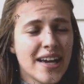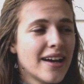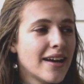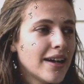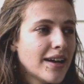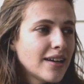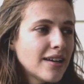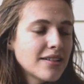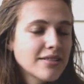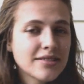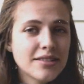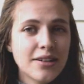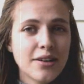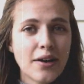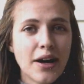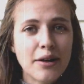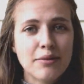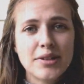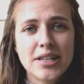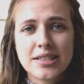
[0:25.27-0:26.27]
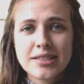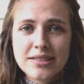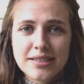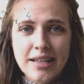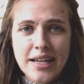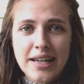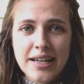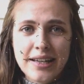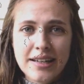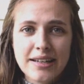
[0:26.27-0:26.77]
And also, I would like to
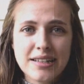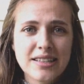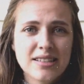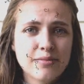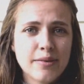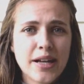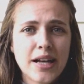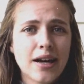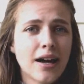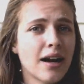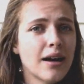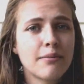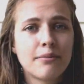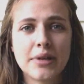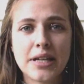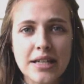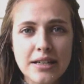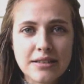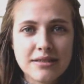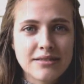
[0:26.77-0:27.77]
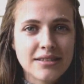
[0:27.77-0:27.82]
say it has been a hot minute